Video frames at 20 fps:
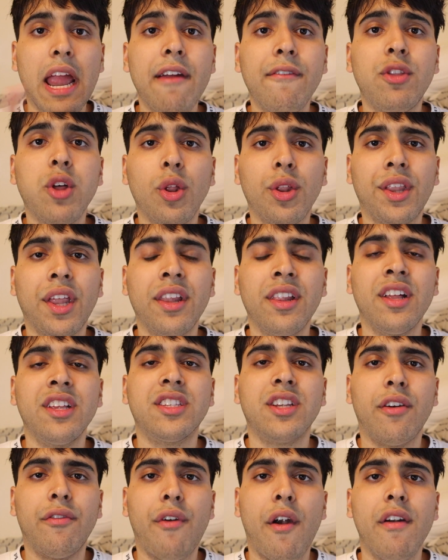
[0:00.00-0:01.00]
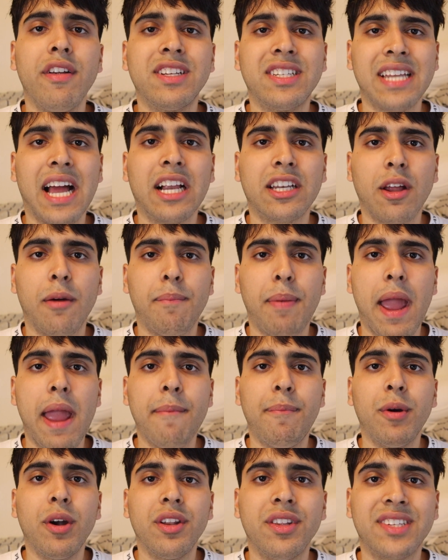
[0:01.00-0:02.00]
Even though the Netherlands are very stacked on
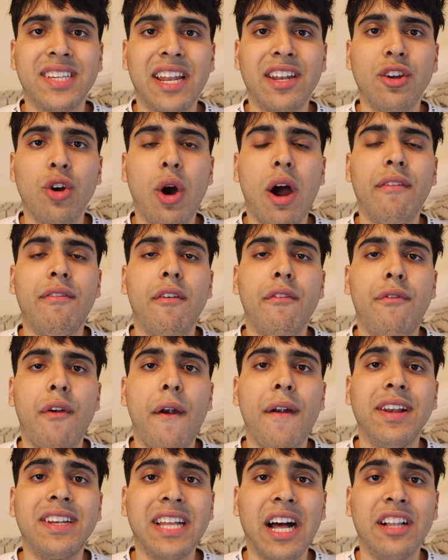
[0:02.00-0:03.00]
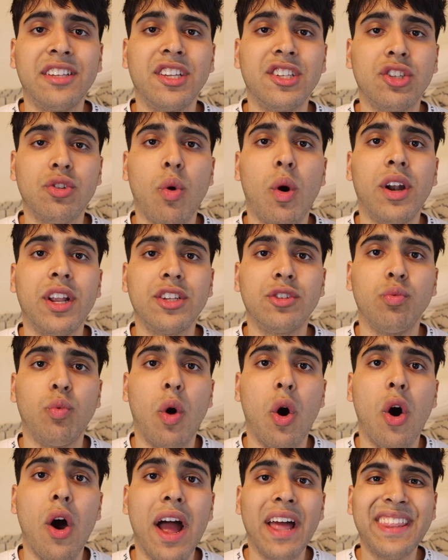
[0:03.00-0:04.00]
paper, Senegal have a very talented squad as
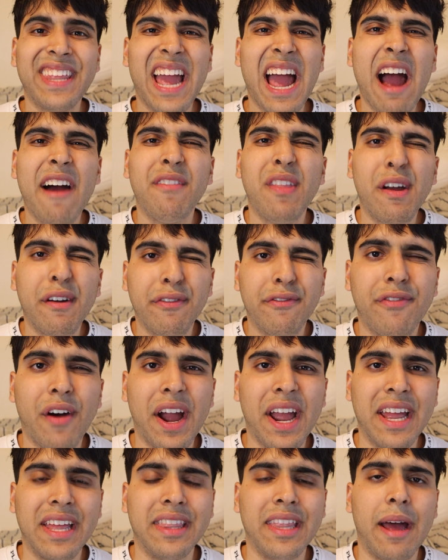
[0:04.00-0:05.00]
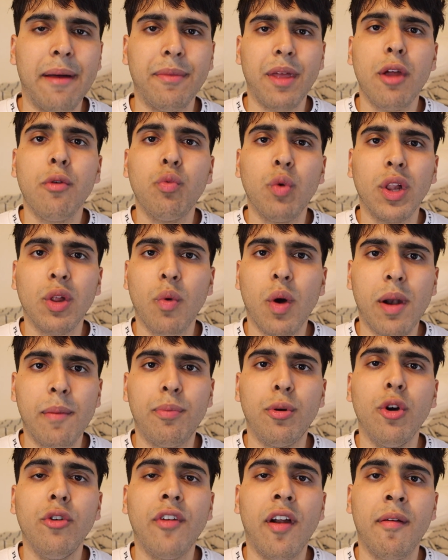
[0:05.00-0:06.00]
well, and they have that fight in them. They really want
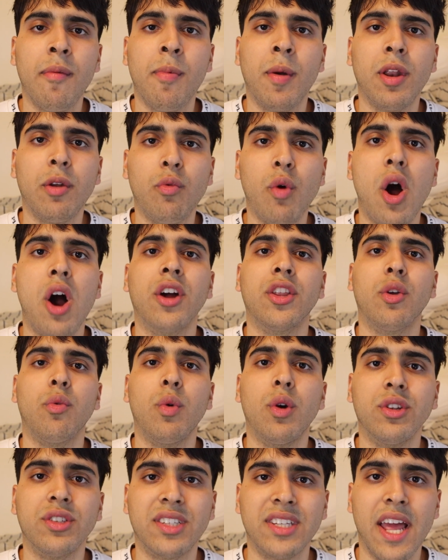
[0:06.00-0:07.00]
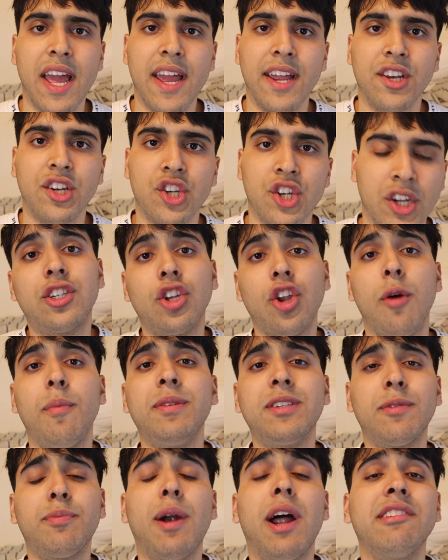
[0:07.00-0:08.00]
to prove everybody wrong on the world stage. So don't
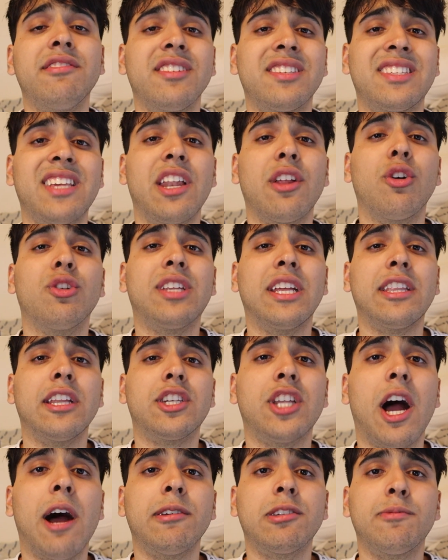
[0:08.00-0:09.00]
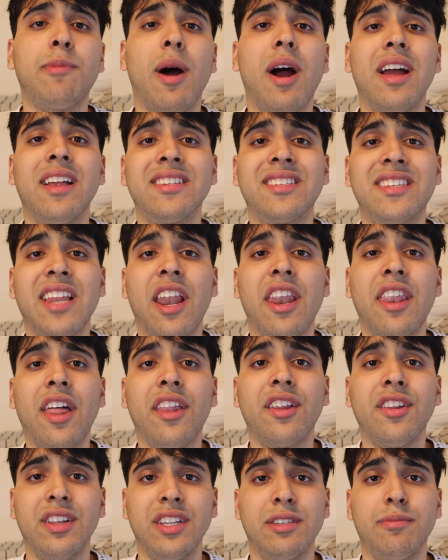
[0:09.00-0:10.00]
be surprised if Senegal take the top spot instead of
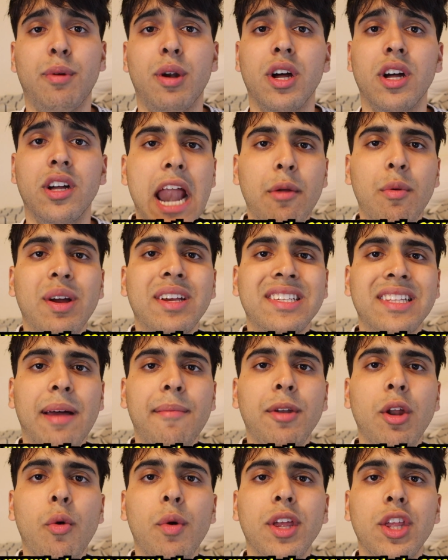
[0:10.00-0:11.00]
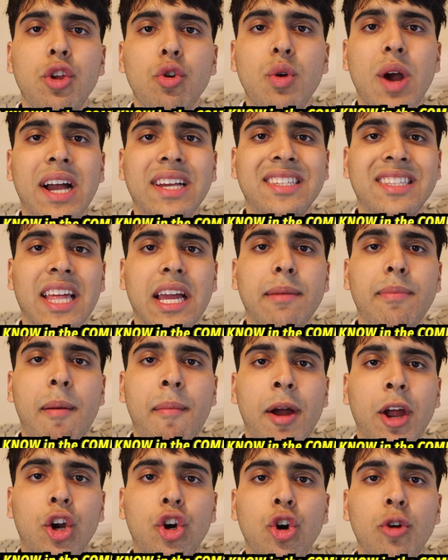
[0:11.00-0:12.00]
Netherlands, bruh. Anyways, let me know what you guys think about
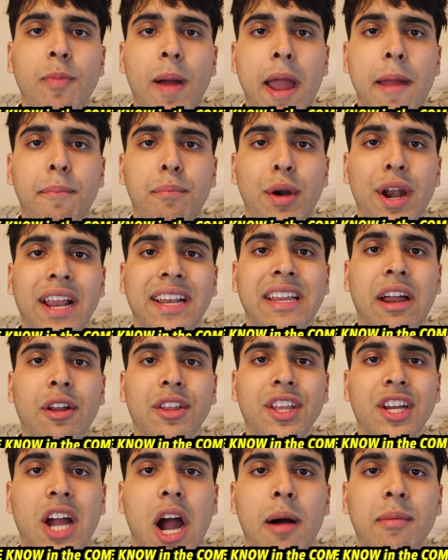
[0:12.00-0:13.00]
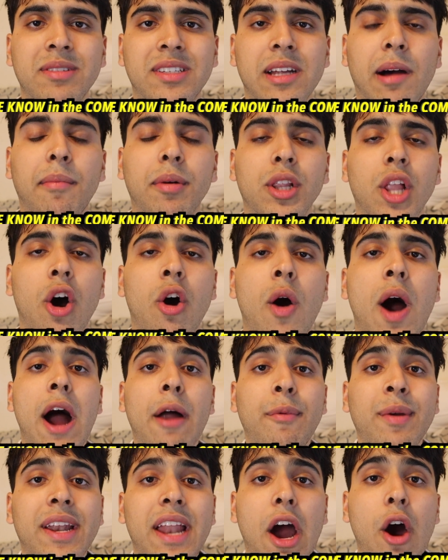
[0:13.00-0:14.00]
my Group A breakdown in the comments down below. I
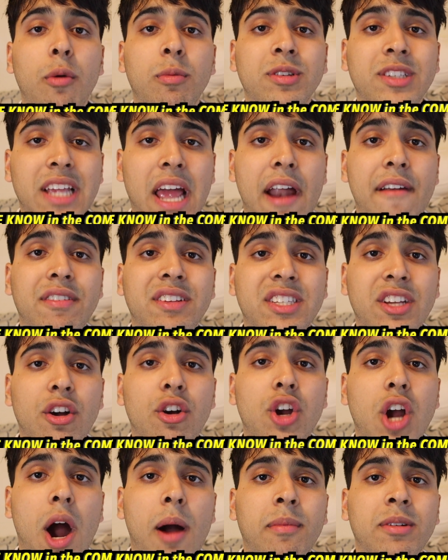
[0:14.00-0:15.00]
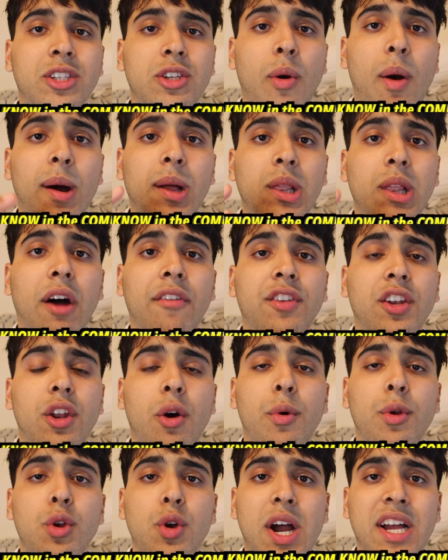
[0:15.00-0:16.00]
read almost every single comment, so I'd love to know
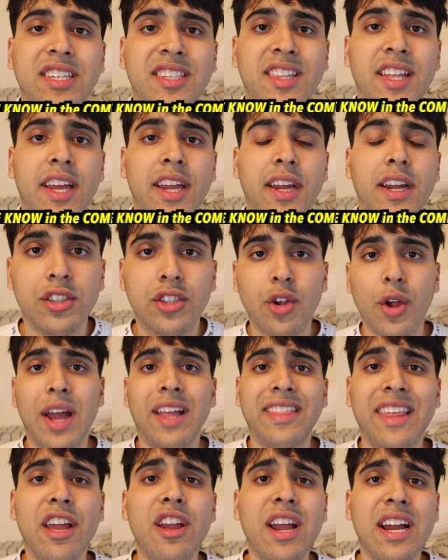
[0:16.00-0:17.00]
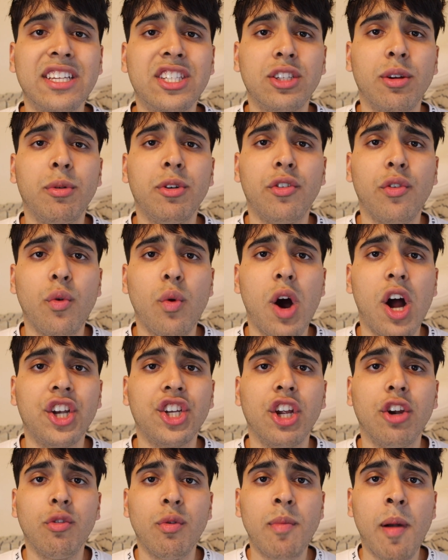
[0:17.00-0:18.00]
what you guys think. So yeah, thank you guys so much for
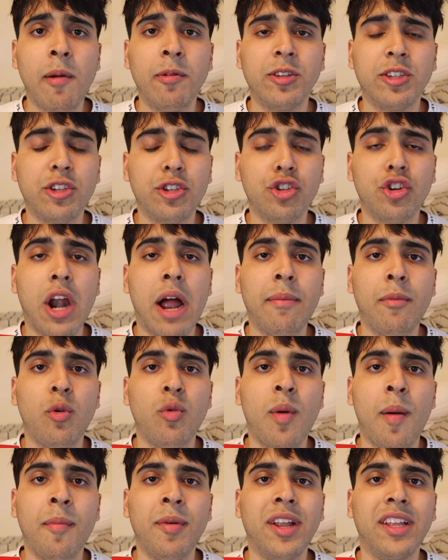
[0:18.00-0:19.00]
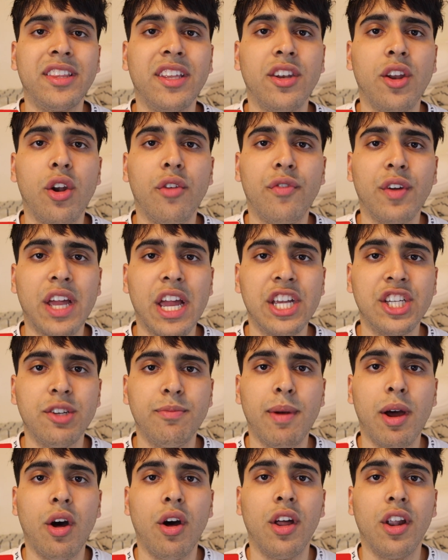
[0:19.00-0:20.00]
watching. Remember to subscribe and remember to hit the notification
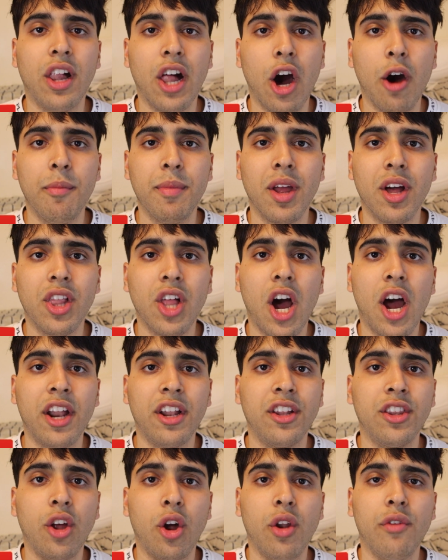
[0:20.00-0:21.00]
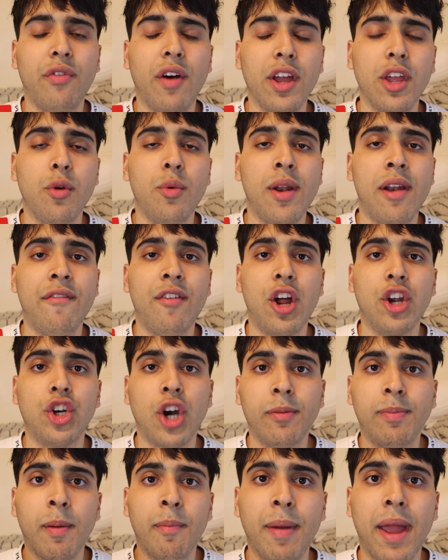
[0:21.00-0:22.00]
bell. It'll help me a lot and I'll notify you whenever I
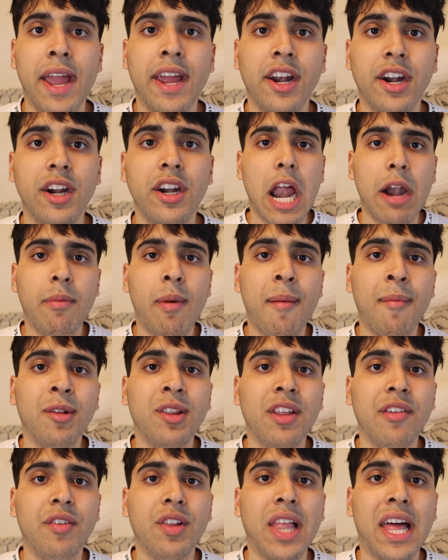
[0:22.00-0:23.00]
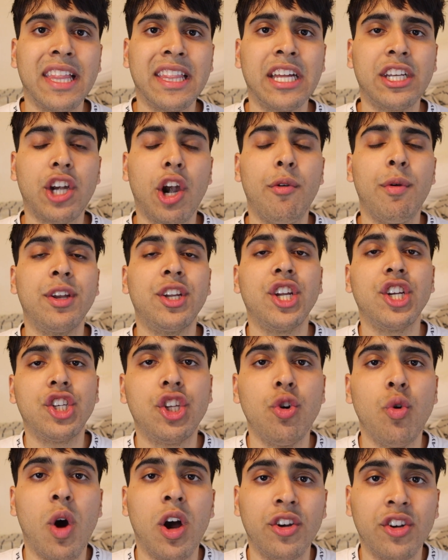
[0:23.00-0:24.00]
drop a banger. And remember to leave a like. Let's try reaching
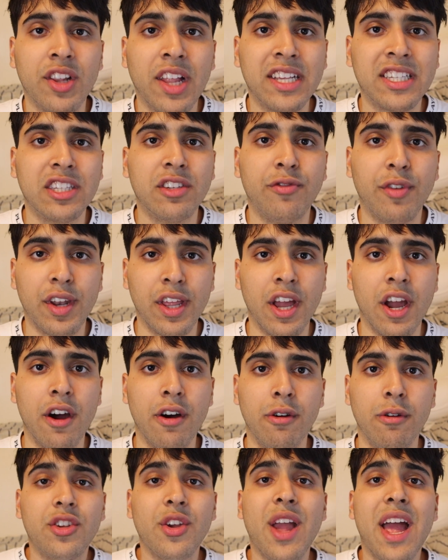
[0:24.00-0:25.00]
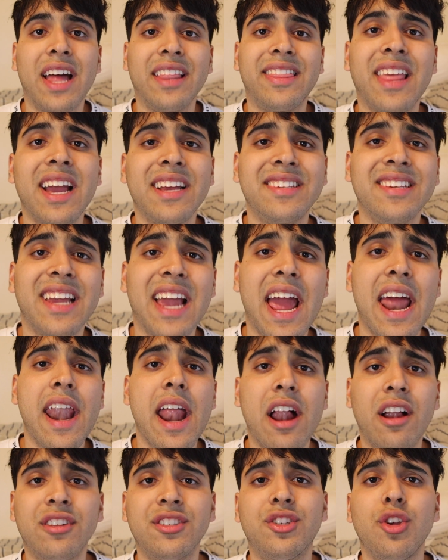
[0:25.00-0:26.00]
two hundred likes this video. So yeah, thanks again
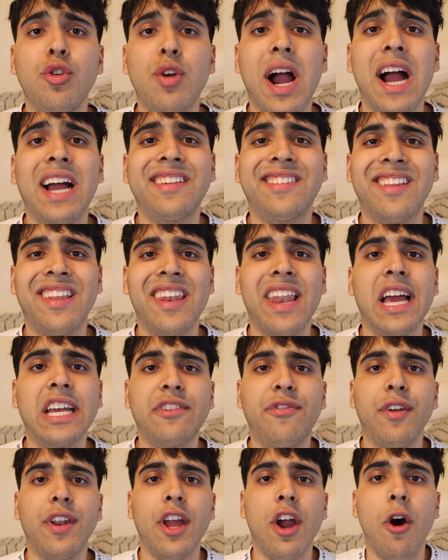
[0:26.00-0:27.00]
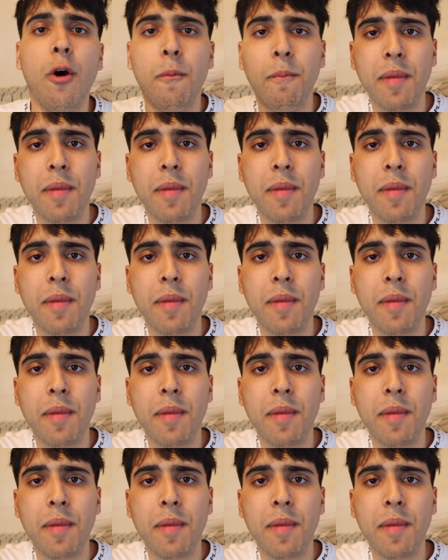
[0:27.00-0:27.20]
and I'll see you guys in the next video.